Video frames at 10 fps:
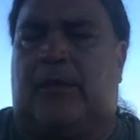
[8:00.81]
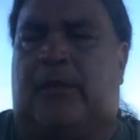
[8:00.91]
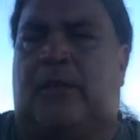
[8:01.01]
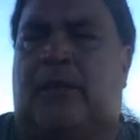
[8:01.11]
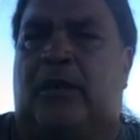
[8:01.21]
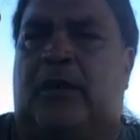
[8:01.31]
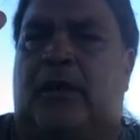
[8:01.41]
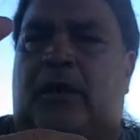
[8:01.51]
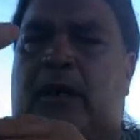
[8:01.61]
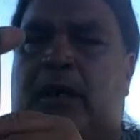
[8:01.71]
And
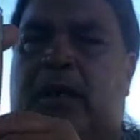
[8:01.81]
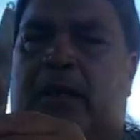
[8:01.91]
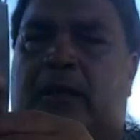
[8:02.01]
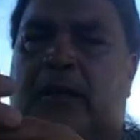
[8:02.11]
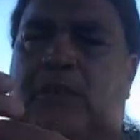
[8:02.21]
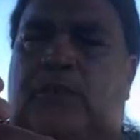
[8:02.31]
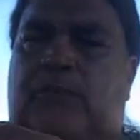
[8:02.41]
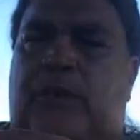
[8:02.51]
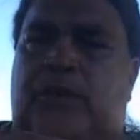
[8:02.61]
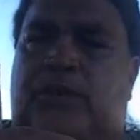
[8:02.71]
these squid jigs
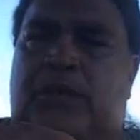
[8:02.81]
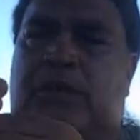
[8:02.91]
here run